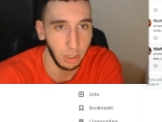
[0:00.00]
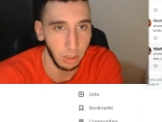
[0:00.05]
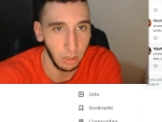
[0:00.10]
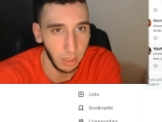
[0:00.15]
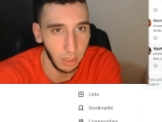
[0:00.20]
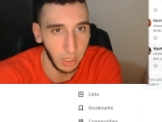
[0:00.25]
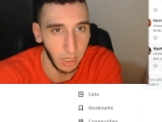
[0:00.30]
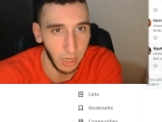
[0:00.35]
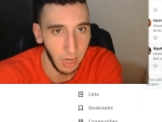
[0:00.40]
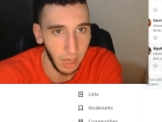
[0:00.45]

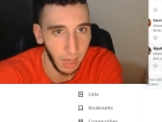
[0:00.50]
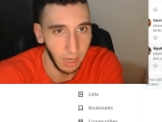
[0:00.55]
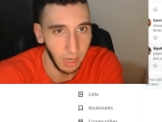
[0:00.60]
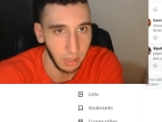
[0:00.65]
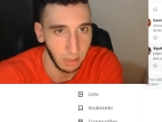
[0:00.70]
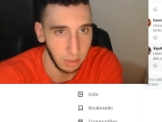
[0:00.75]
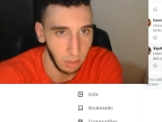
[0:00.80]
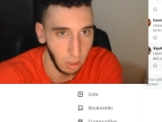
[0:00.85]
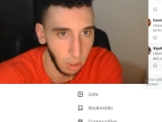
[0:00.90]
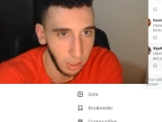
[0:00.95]
looking
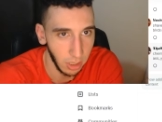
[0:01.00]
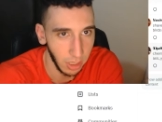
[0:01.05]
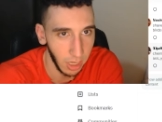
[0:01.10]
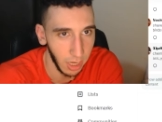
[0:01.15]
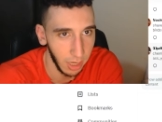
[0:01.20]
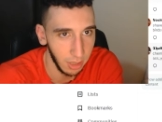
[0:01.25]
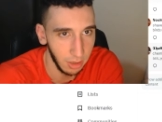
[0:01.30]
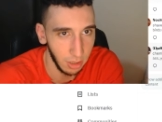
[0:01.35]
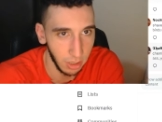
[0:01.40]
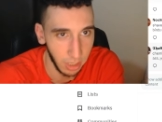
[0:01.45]
ass, long
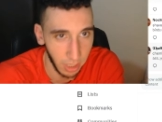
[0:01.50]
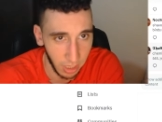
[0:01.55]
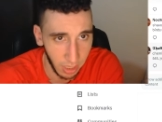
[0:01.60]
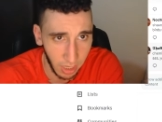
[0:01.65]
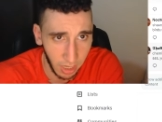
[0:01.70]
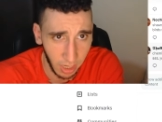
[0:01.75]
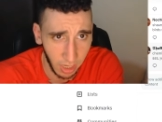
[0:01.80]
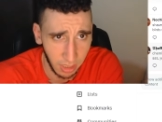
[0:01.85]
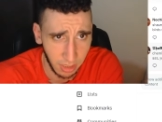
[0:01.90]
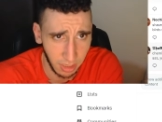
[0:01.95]
head looking
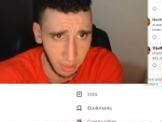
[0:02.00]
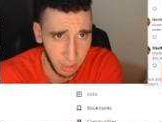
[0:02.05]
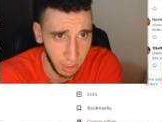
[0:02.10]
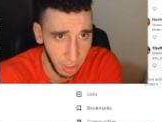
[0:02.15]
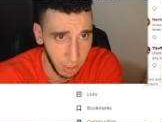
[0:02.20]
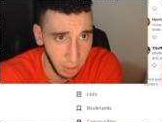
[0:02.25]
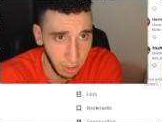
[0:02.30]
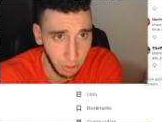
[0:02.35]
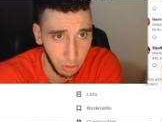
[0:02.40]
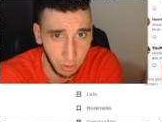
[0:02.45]
ass,
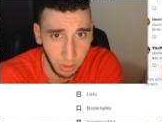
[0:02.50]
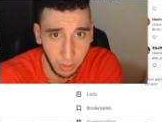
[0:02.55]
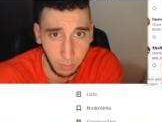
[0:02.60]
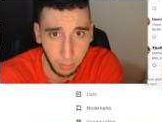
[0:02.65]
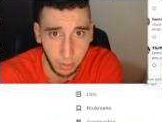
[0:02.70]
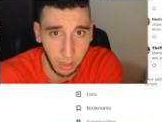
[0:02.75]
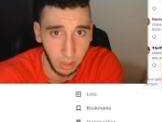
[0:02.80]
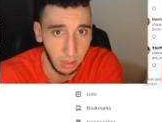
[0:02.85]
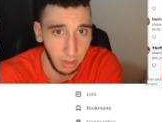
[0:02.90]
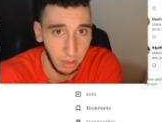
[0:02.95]
chin
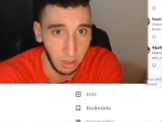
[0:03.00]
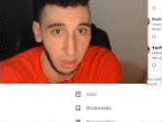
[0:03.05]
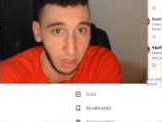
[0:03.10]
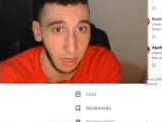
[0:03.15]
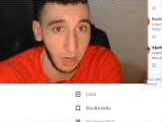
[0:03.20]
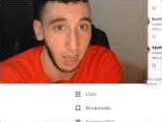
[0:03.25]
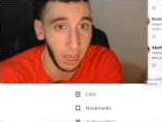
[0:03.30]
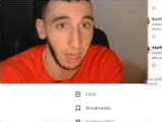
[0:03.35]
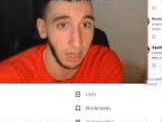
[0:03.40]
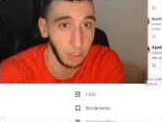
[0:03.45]
street beard
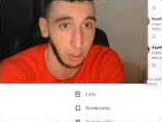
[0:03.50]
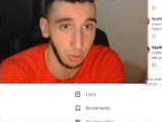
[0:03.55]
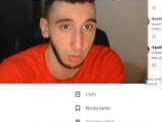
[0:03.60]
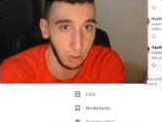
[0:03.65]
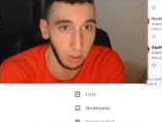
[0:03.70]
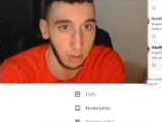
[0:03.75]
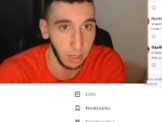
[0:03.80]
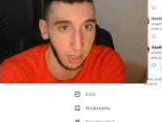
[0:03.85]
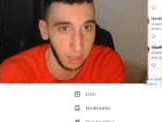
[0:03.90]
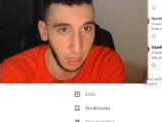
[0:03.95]
looking ass. You
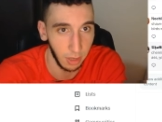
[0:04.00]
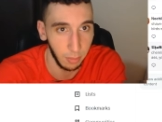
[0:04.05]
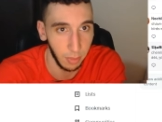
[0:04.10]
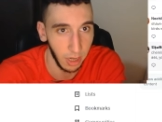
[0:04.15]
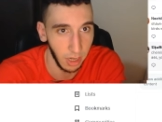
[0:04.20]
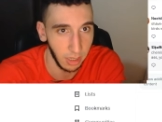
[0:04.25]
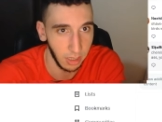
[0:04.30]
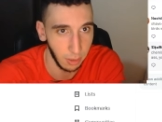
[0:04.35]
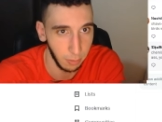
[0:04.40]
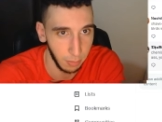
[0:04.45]
look like the
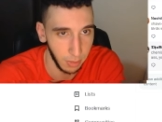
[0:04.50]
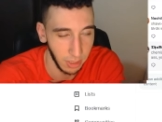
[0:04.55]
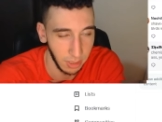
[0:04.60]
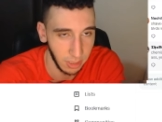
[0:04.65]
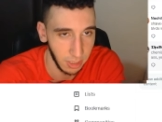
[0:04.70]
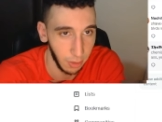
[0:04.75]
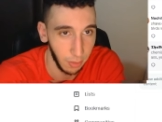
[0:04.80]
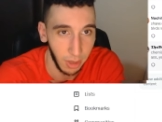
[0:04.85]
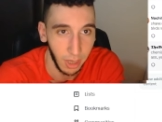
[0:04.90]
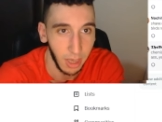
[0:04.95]
American Ben Sam.